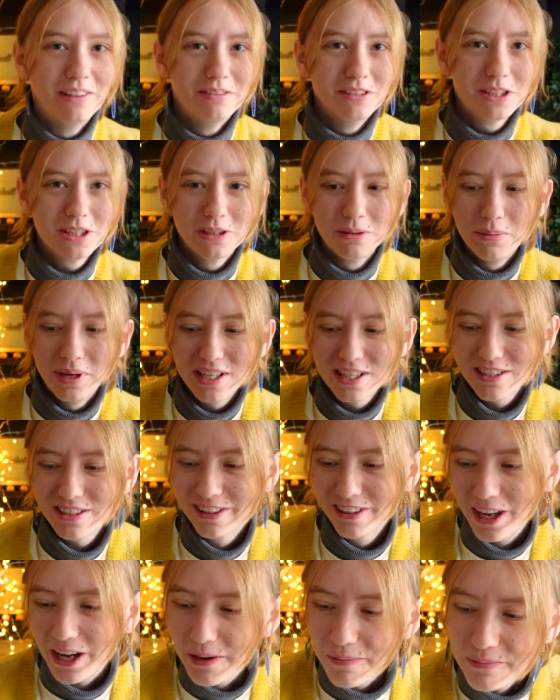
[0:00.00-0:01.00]
I love it so much.
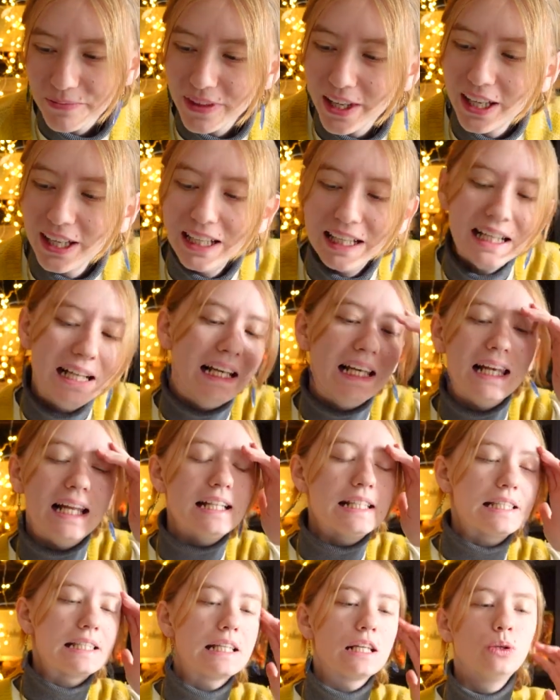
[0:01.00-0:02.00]
Okay,
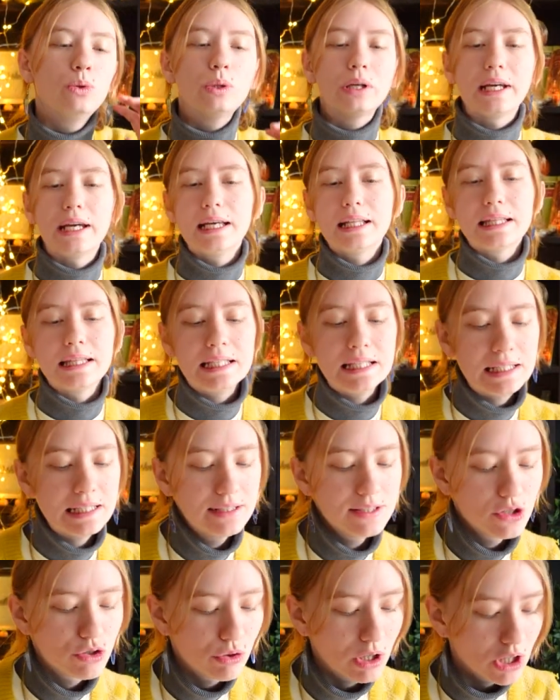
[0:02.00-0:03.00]
let's look at the
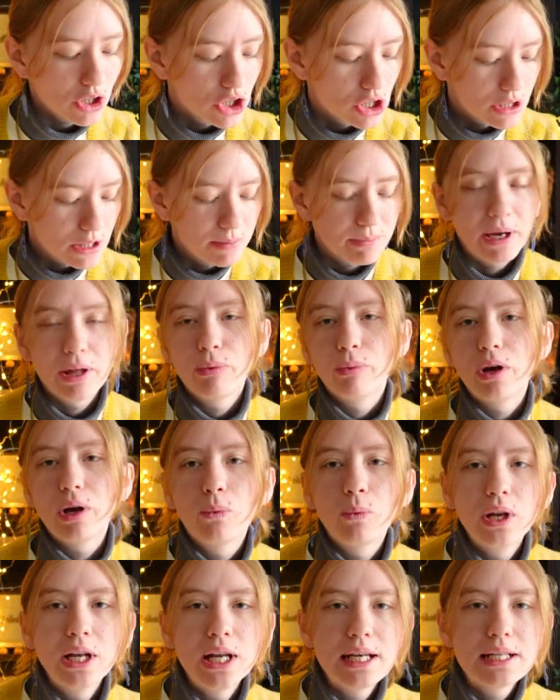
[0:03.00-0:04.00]
instructions. By the way,
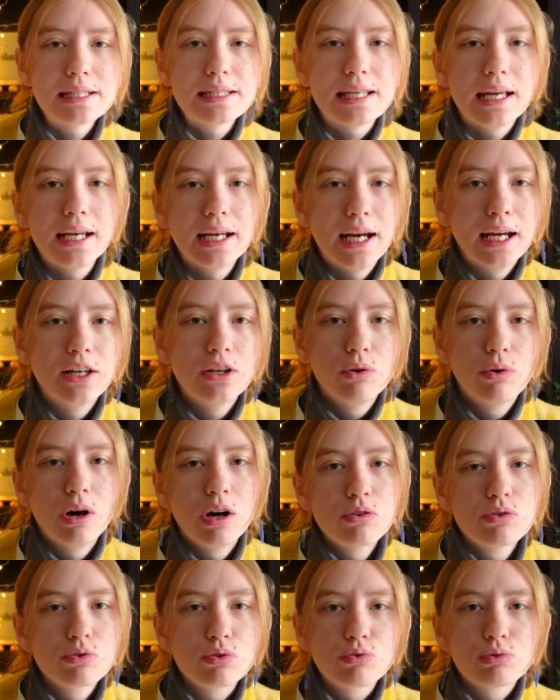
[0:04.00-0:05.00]
when I say I know
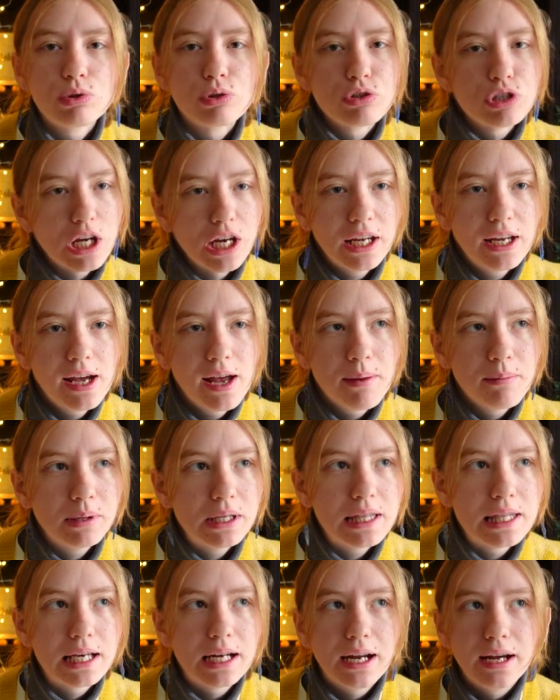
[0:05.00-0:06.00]
how to crochet, I
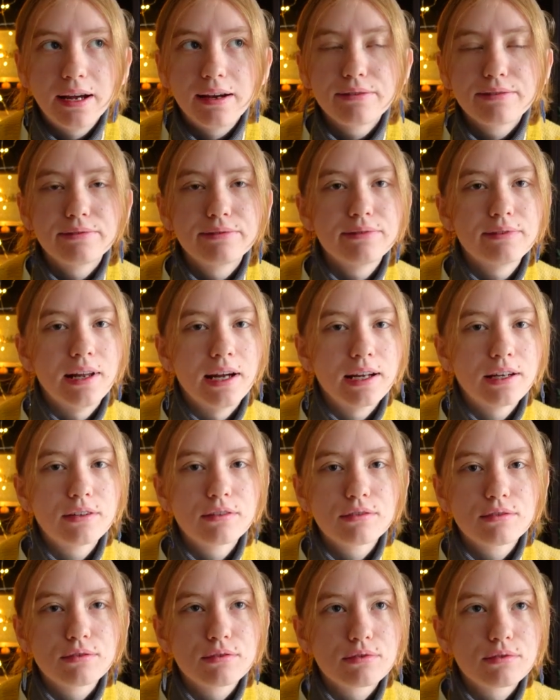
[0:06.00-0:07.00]
mean that I have like
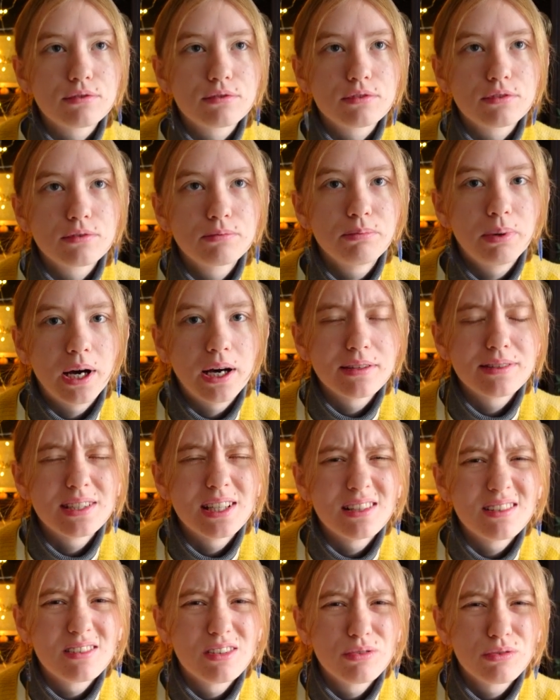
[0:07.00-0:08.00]
past
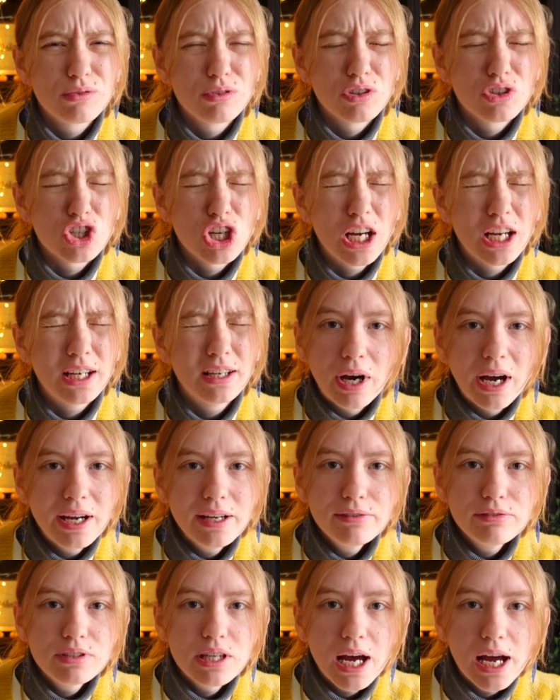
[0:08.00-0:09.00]
tense of crochet
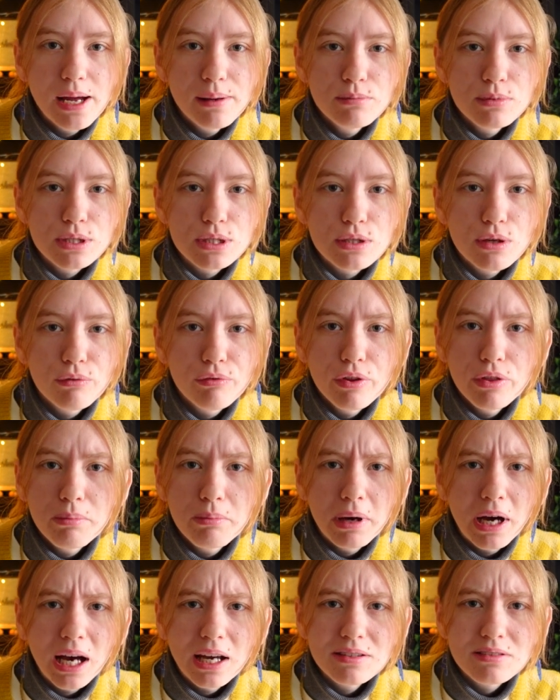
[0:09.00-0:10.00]
5 times over the
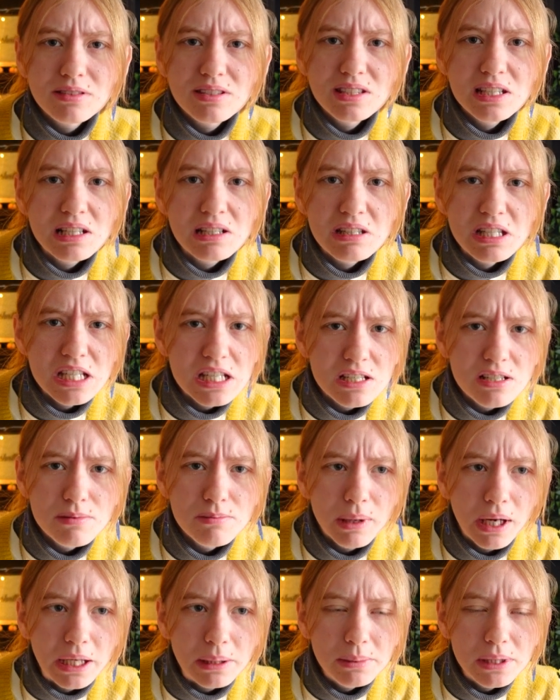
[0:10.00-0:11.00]
past 6 years,
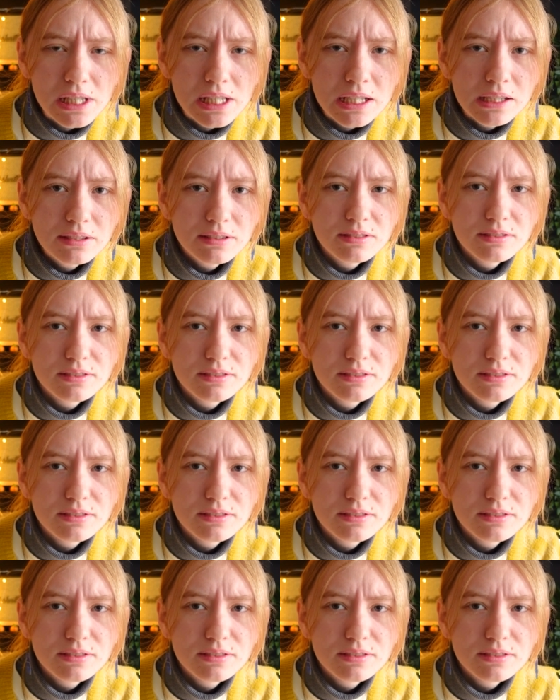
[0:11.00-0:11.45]
maybe.